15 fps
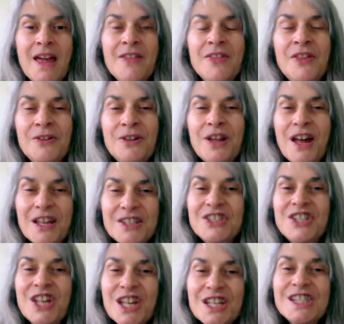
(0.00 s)
They're not
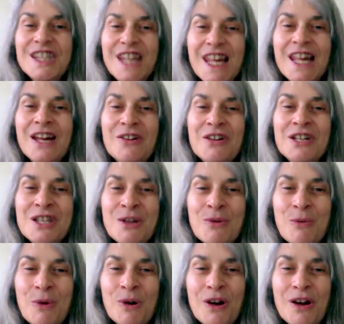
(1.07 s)
just here in the
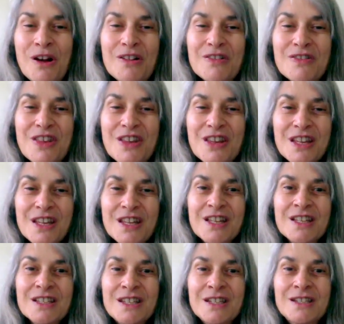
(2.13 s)
world to